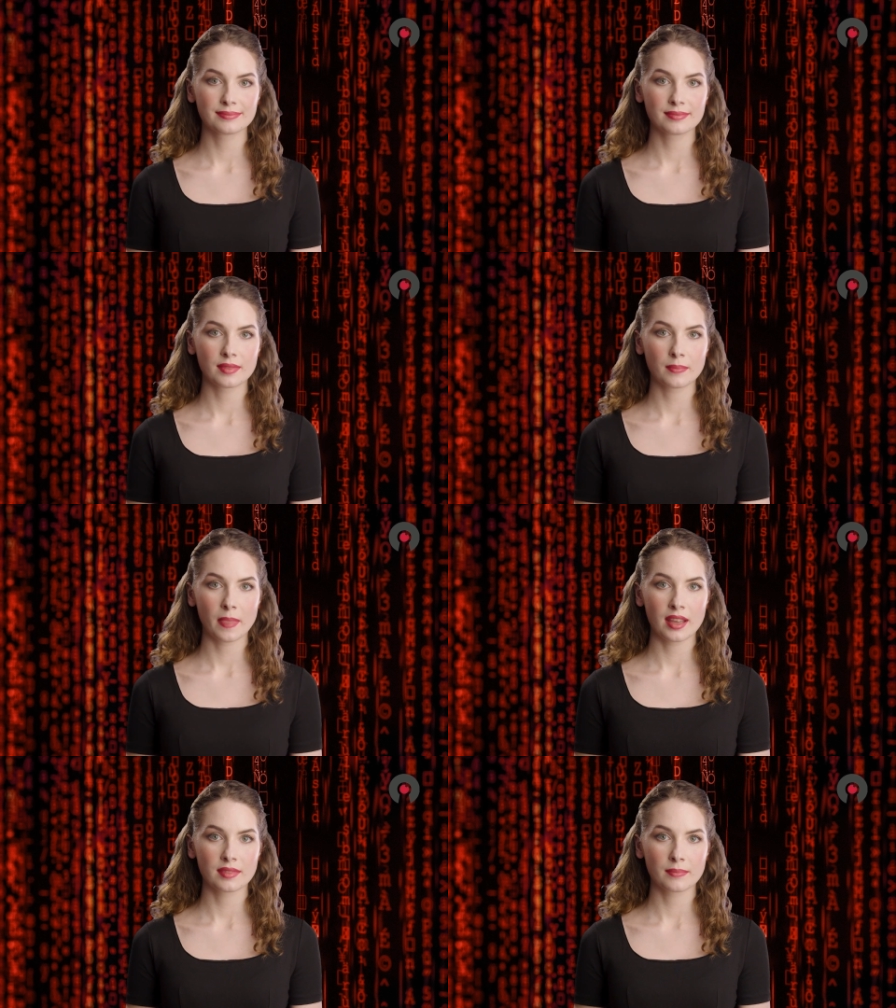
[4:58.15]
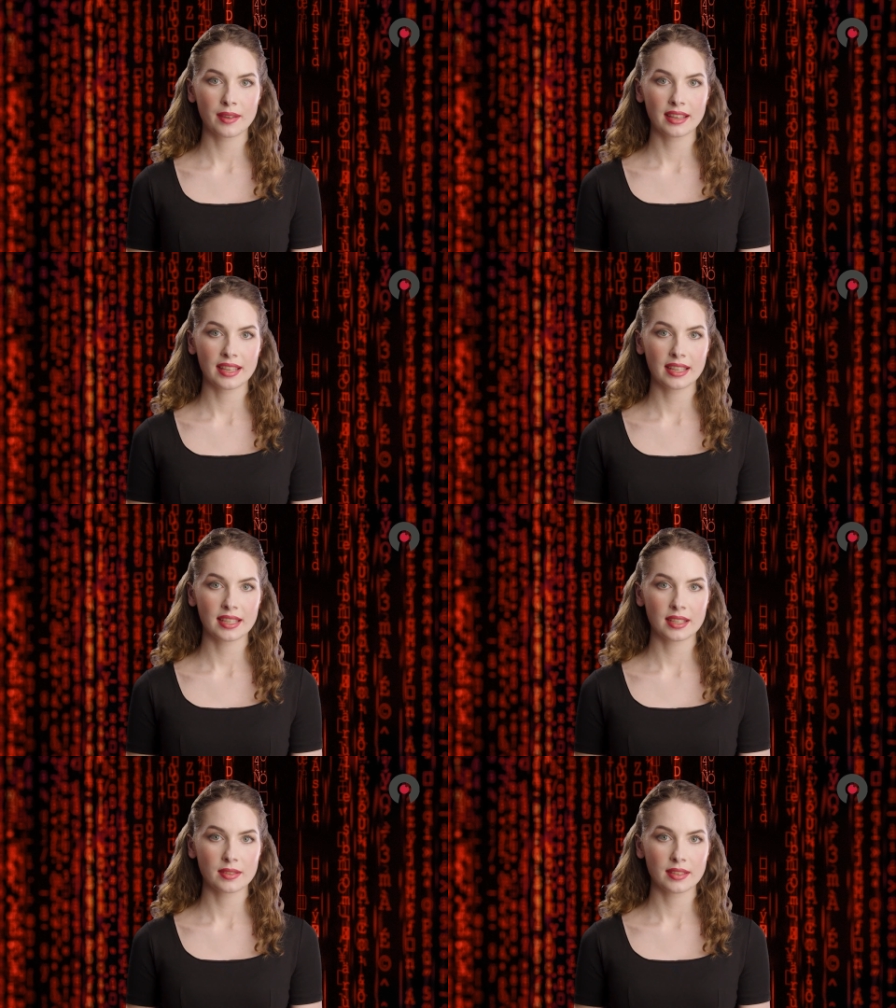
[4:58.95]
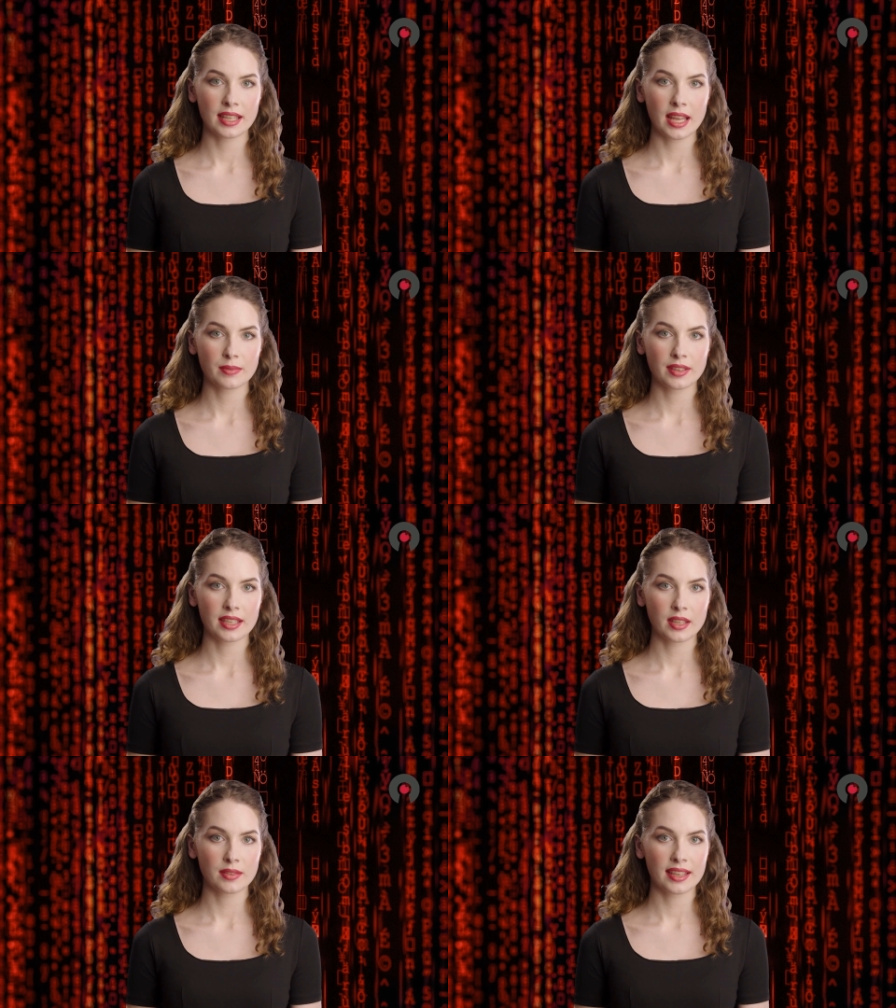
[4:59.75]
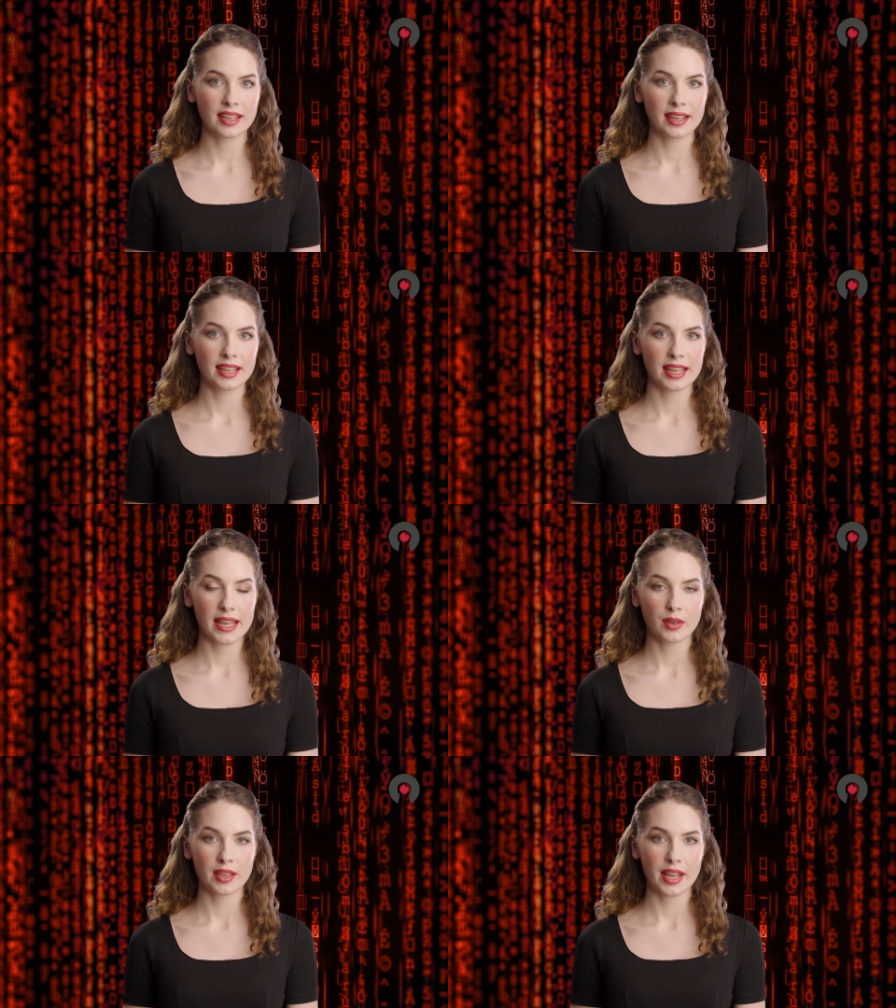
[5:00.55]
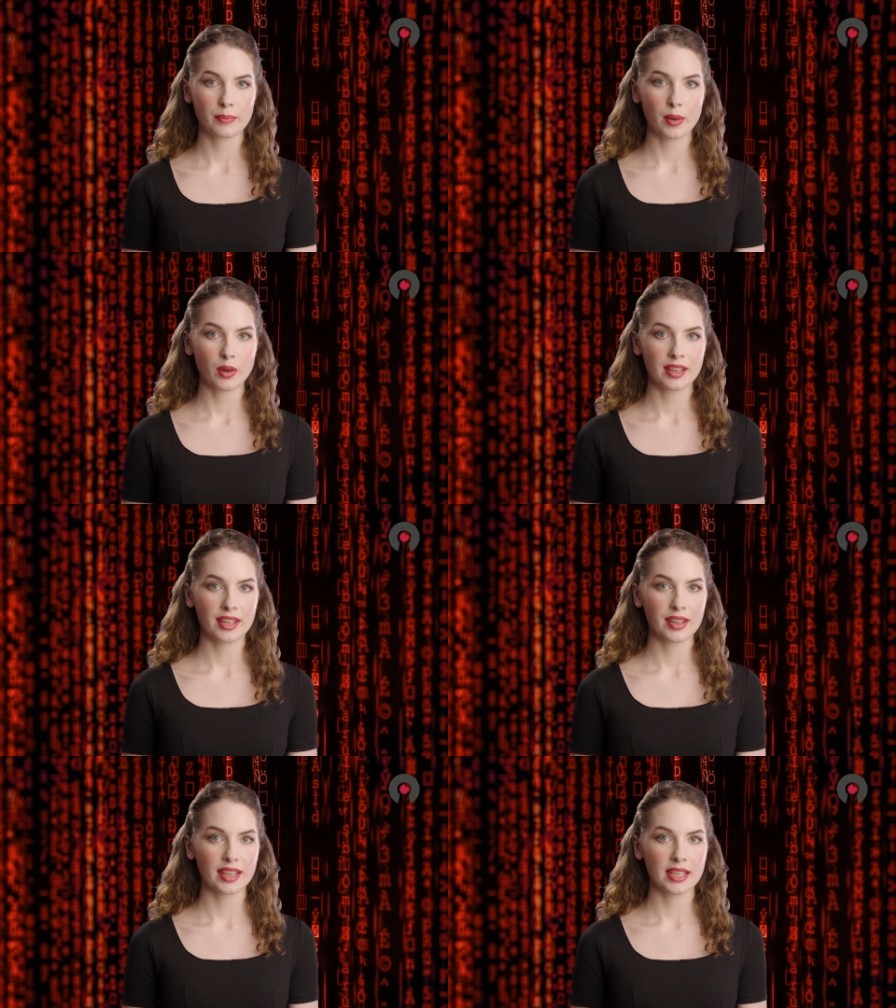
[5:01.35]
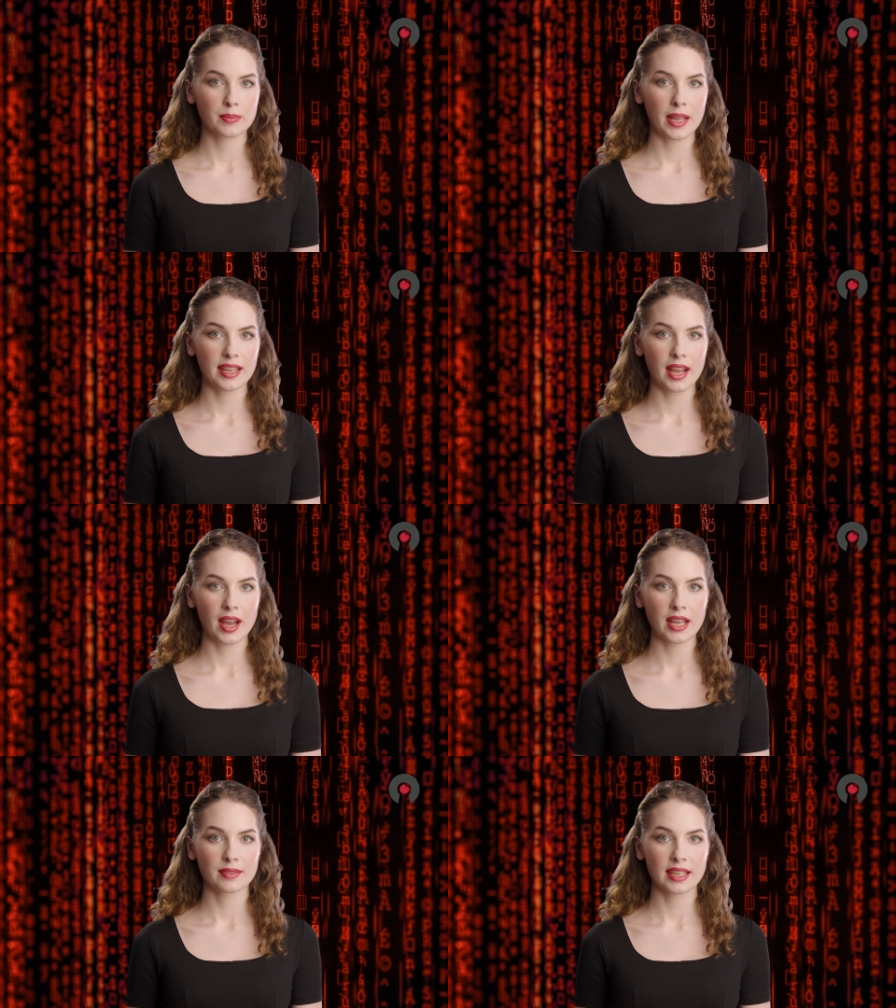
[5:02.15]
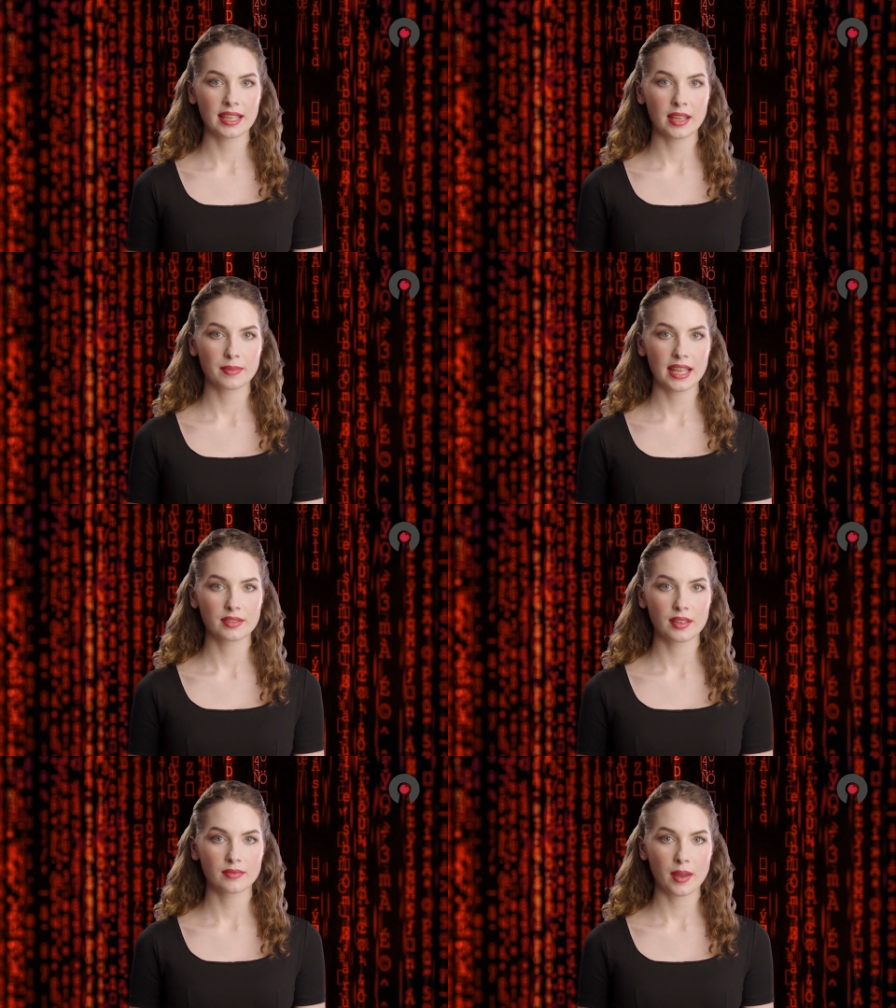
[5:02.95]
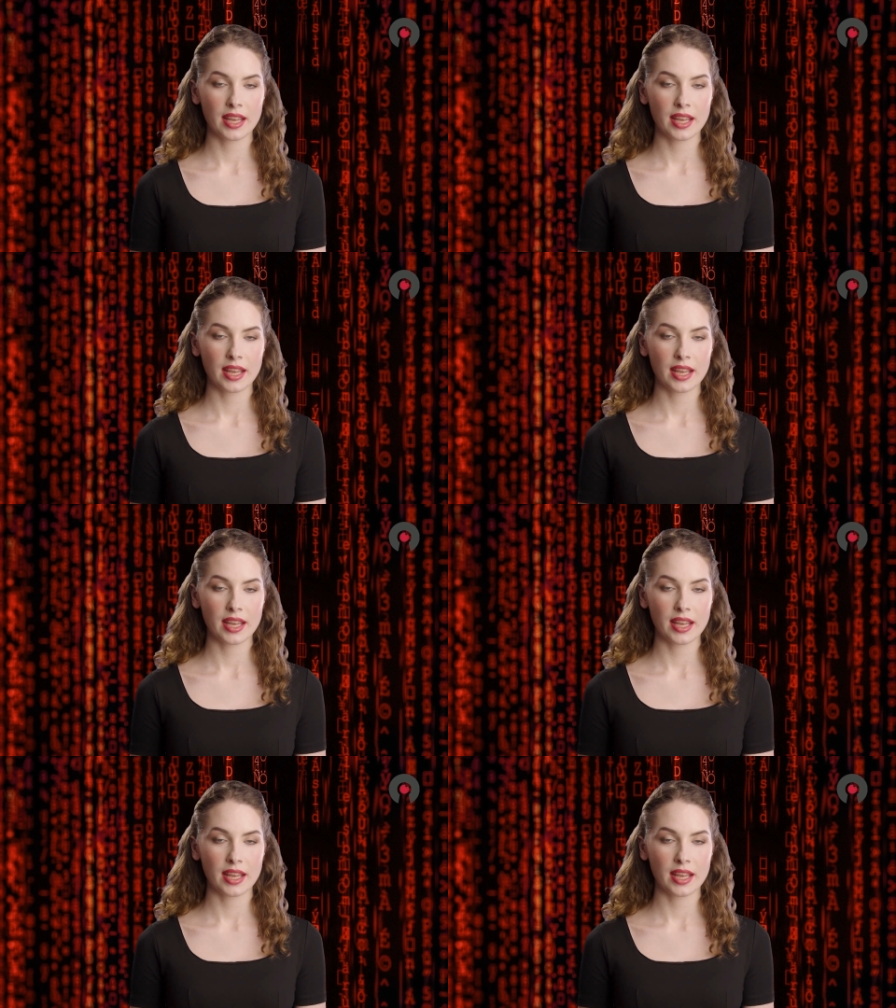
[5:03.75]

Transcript: For private businesses, cybersecurity is equally important as they may not have the same level of